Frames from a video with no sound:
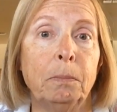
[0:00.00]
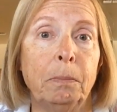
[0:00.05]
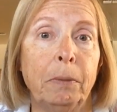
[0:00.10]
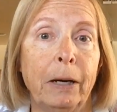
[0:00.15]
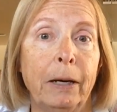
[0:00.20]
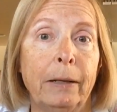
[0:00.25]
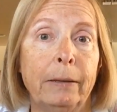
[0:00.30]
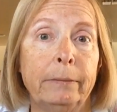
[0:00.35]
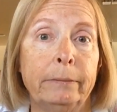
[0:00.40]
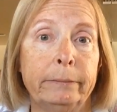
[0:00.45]

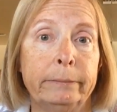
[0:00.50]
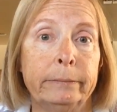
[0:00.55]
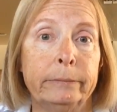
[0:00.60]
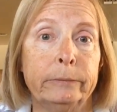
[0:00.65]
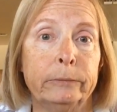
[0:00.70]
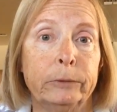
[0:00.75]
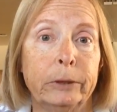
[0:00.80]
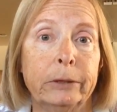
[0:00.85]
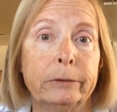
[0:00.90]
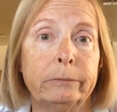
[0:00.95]
But
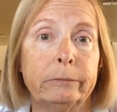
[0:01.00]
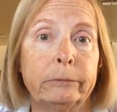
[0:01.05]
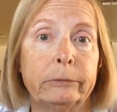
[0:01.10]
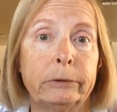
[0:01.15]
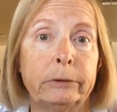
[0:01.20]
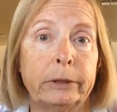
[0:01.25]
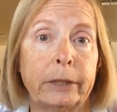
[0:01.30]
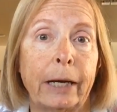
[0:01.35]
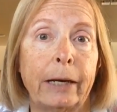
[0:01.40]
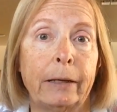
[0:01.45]
we'll
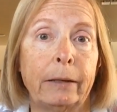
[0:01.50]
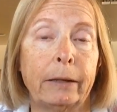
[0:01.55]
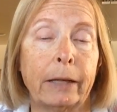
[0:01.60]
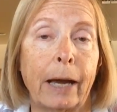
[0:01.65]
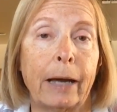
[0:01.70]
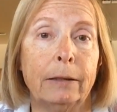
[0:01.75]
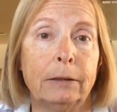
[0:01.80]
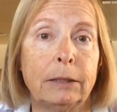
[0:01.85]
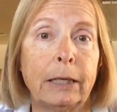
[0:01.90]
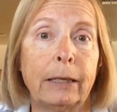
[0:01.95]
take
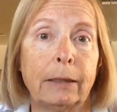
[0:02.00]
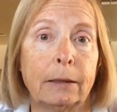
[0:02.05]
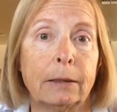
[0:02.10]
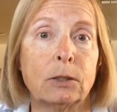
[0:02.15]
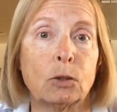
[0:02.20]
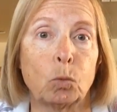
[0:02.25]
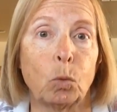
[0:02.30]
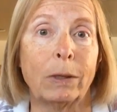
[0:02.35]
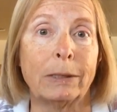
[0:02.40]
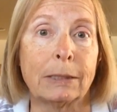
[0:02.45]

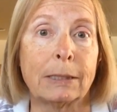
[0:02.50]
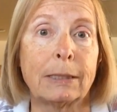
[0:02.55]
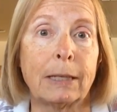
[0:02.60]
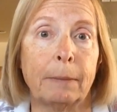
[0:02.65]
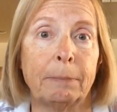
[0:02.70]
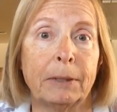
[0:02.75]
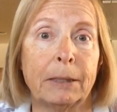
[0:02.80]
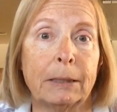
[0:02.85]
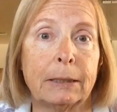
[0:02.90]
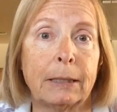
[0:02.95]
this one
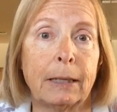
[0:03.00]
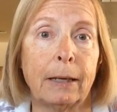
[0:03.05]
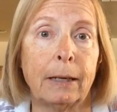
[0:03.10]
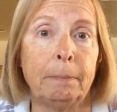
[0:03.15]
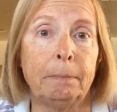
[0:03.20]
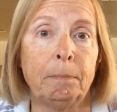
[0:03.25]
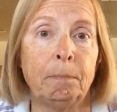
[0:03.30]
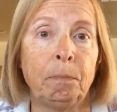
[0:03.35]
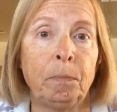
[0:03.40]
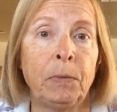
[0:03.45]
step at a
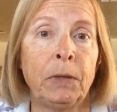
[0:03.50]
time.